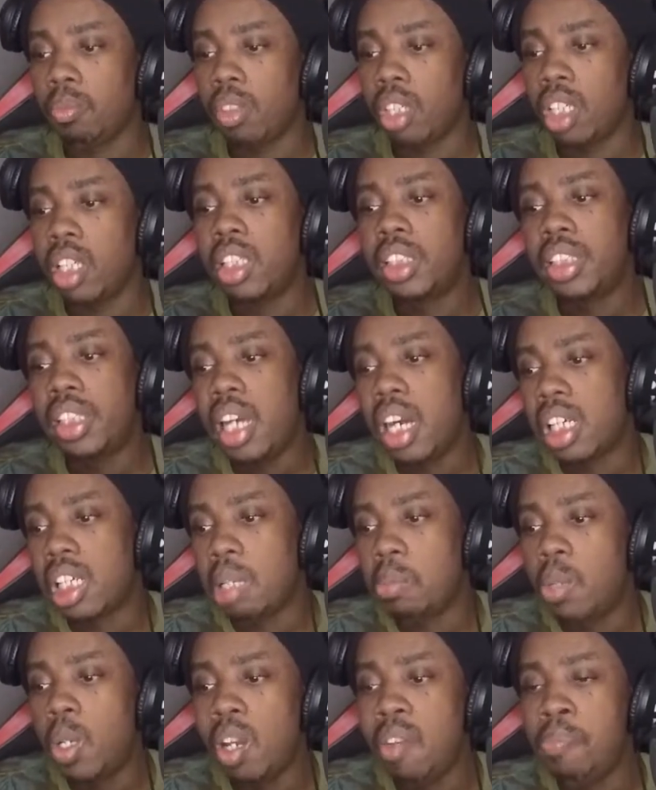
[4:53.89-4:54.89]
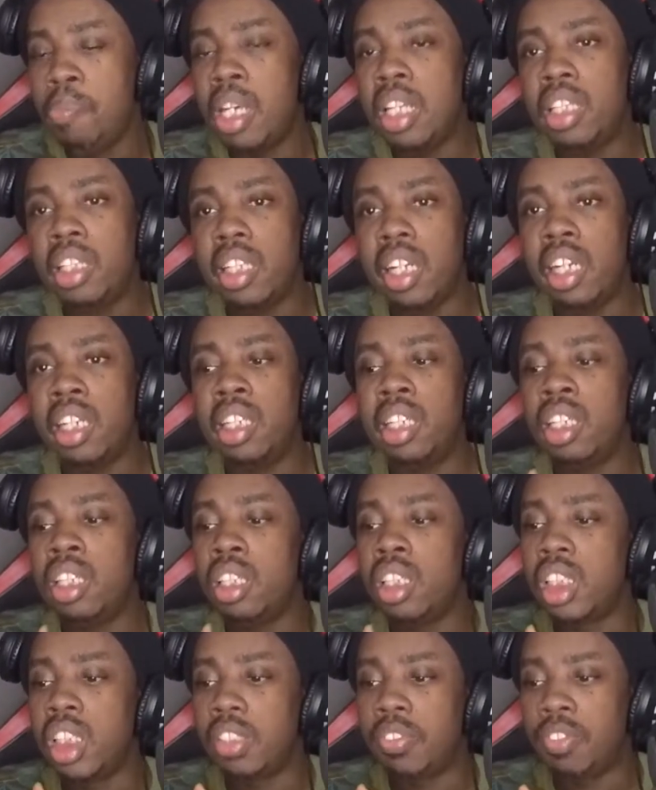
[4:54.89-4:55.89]
Let's talk about mental
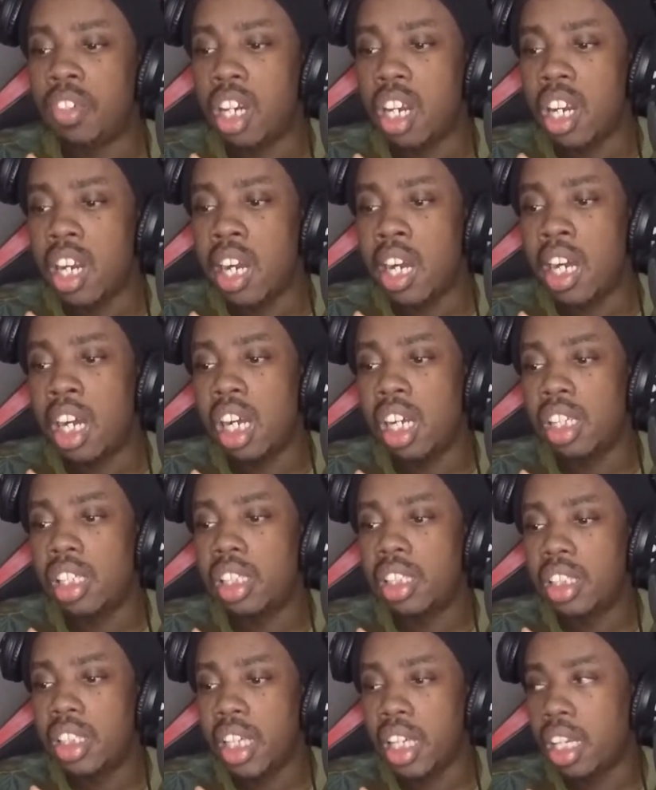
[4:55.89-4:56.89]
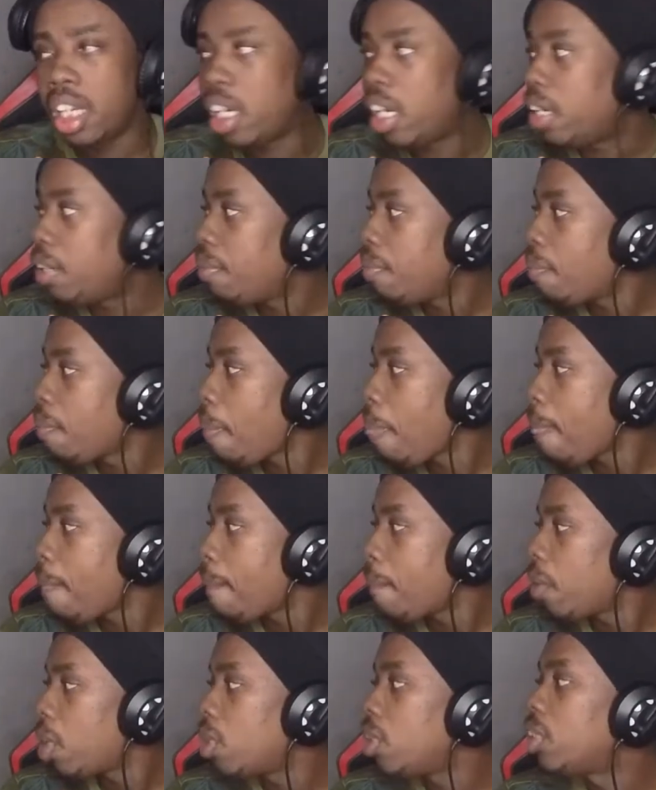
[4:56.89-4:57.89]
illness for a second.
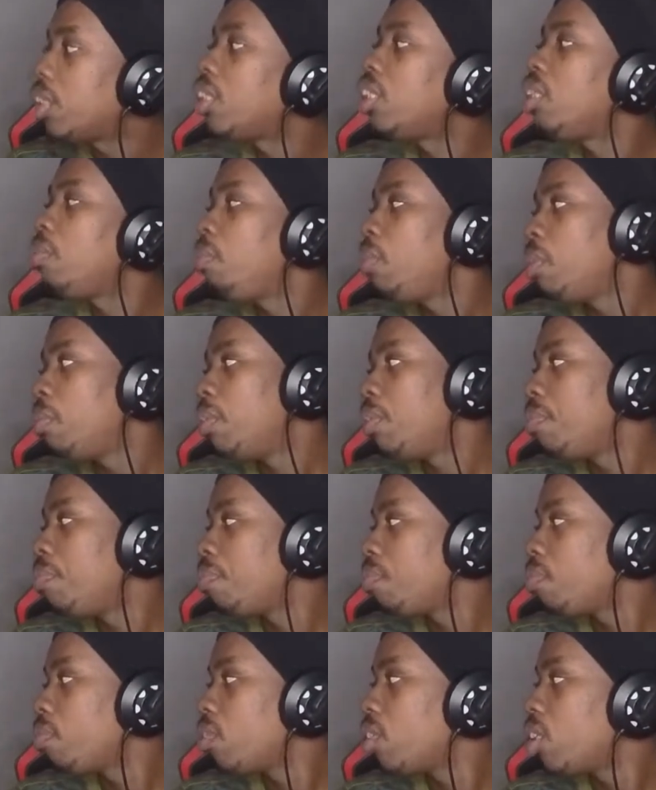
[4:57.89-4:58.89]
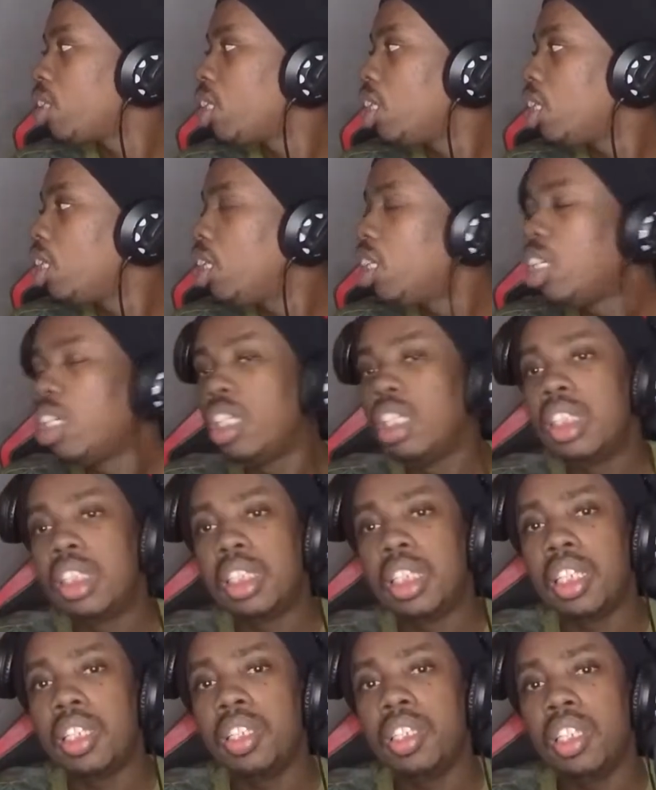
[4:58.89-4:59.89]
Go sleep, baby.
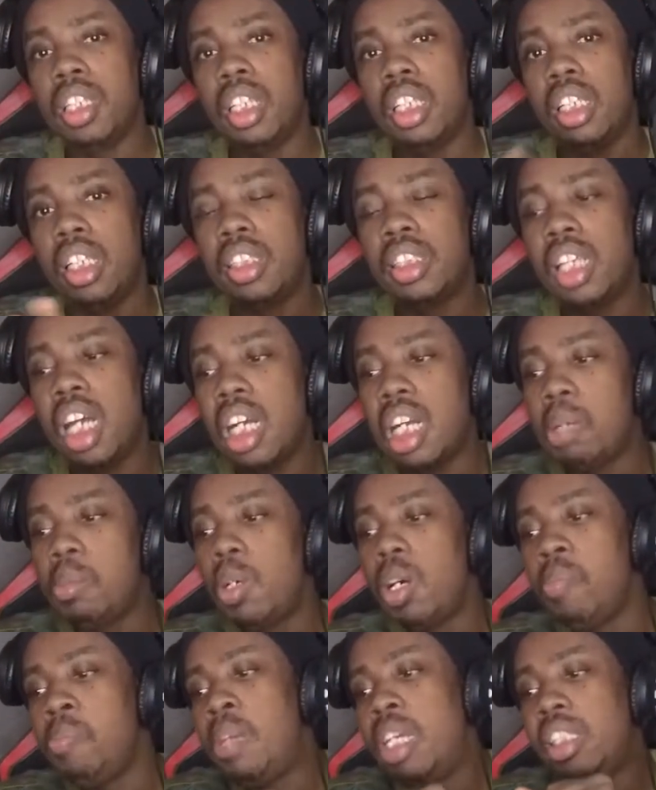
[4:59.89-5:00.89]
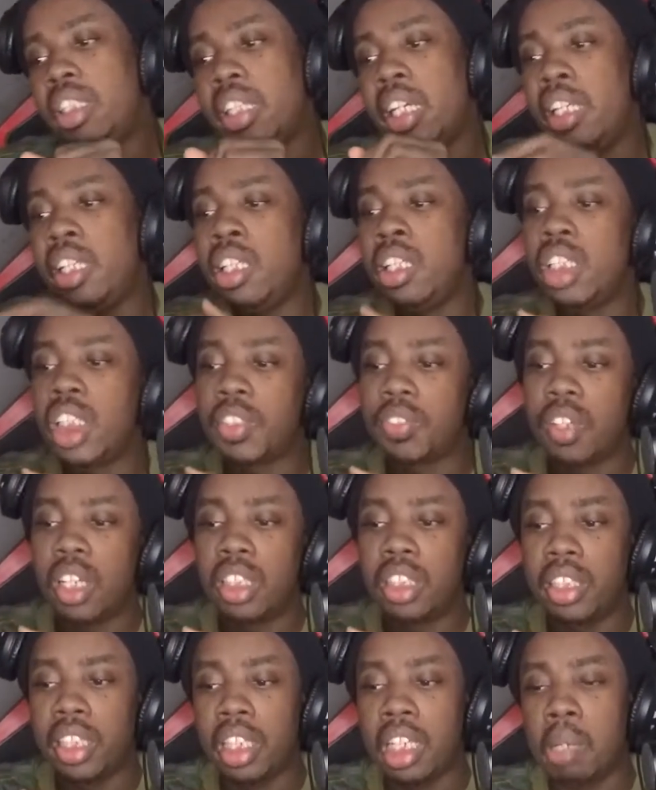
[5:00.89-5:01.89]
See it? let's talk about mental illness for
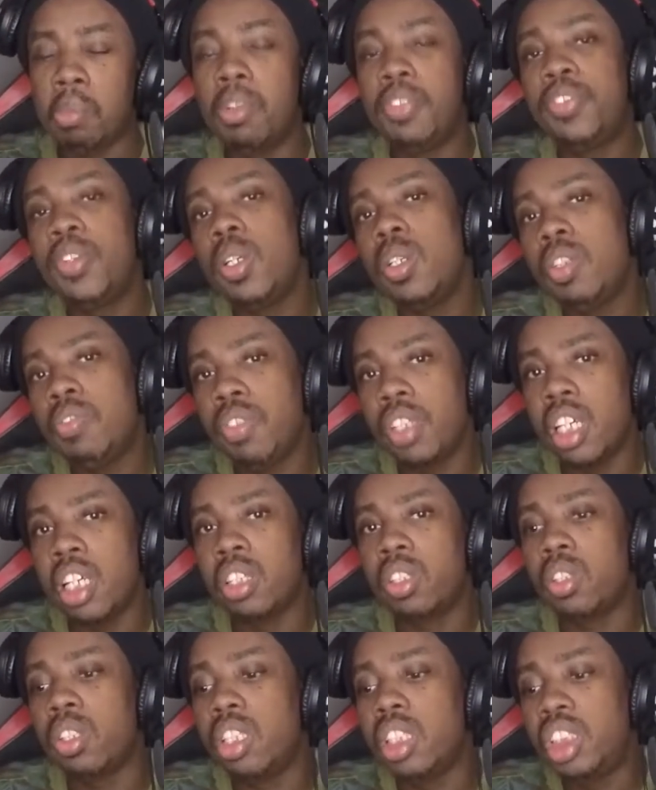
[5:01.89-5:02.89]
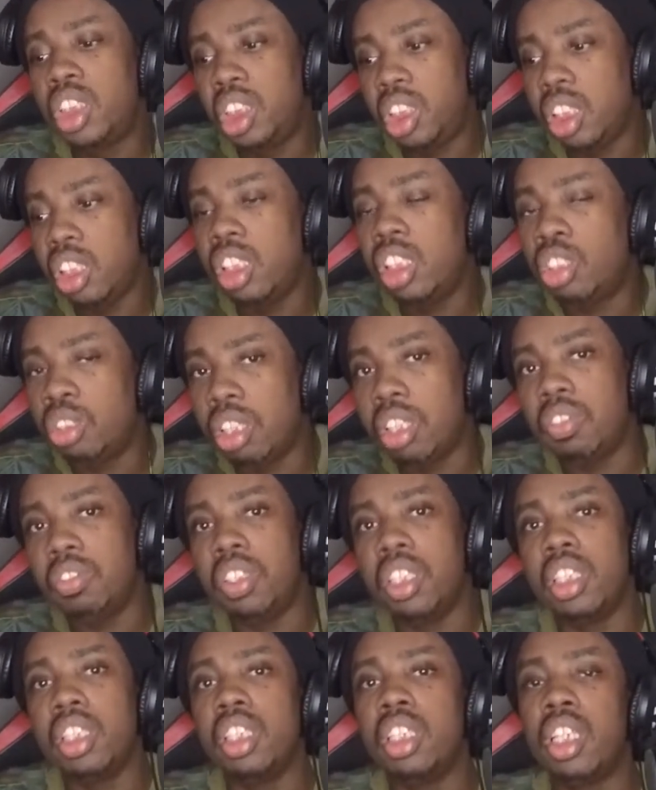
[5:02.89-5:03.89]
a second before we even get to the children,
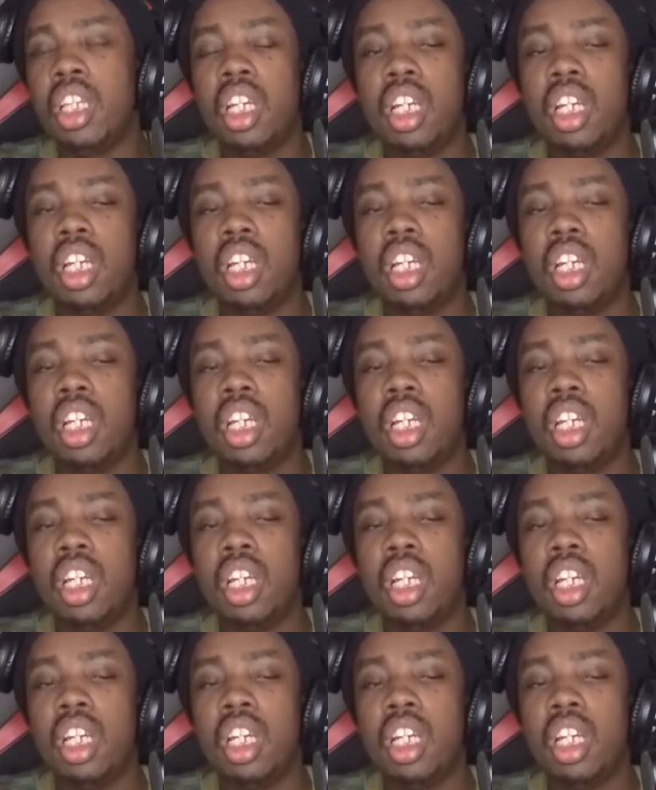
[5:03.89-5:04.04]
really,